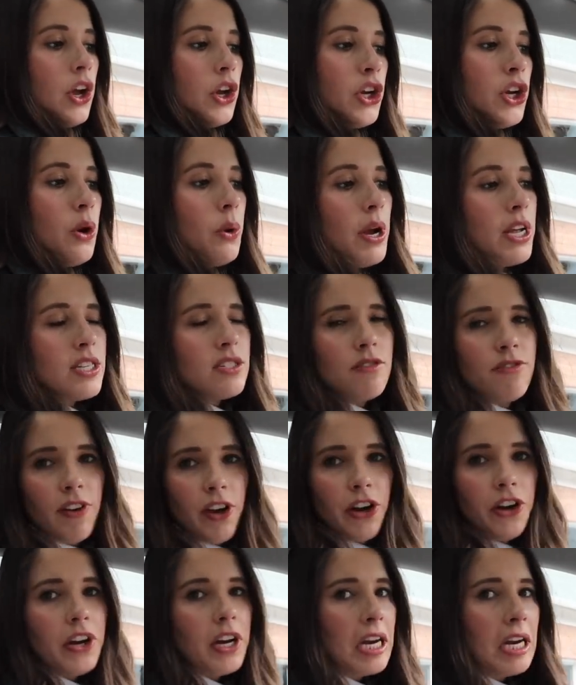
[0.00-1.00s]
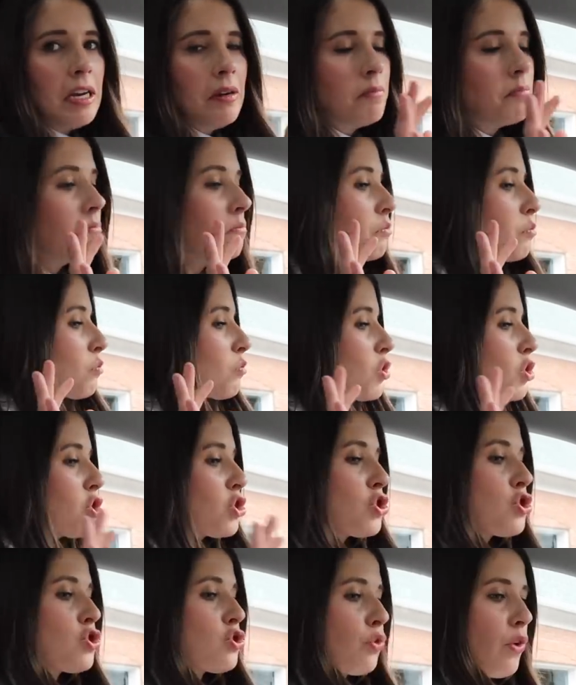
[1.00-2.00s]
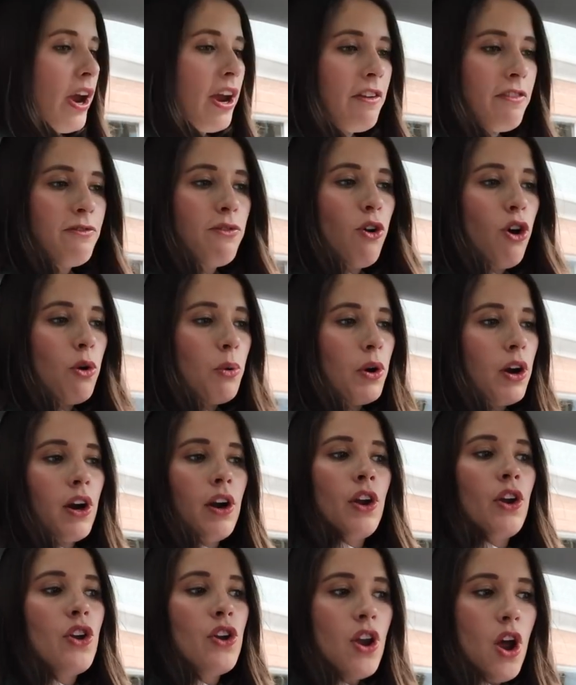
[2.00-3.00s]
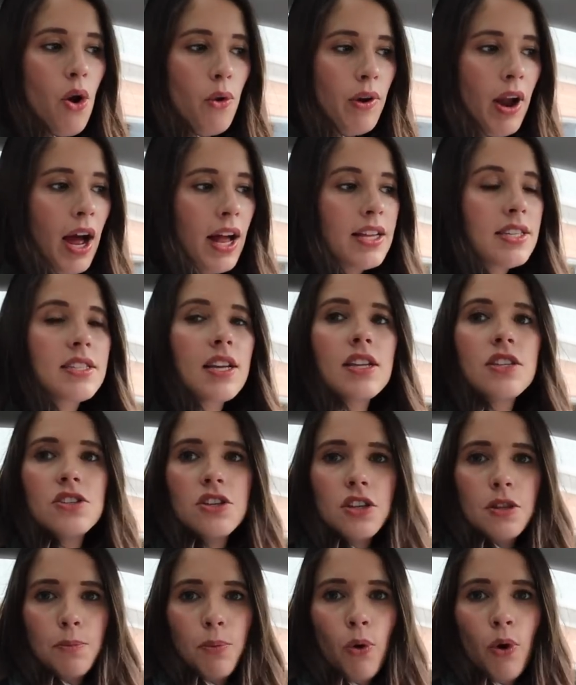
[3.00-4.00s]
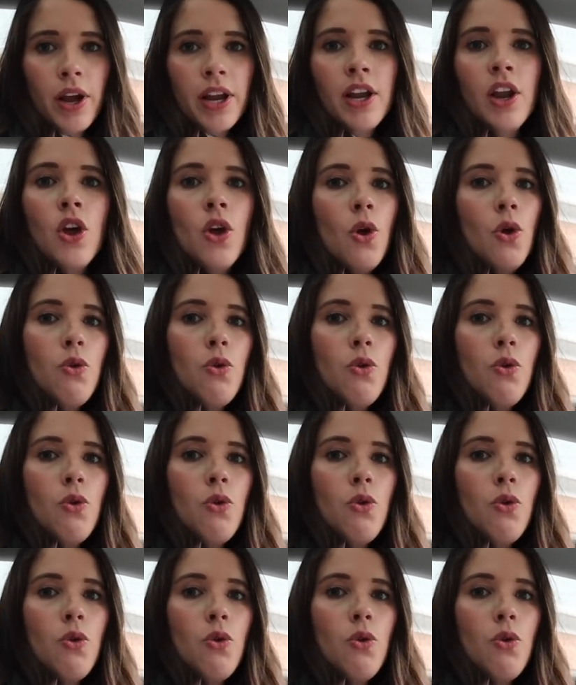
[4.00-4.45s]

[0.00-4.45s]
you know, it's very straightforward, no nonsense, to the point.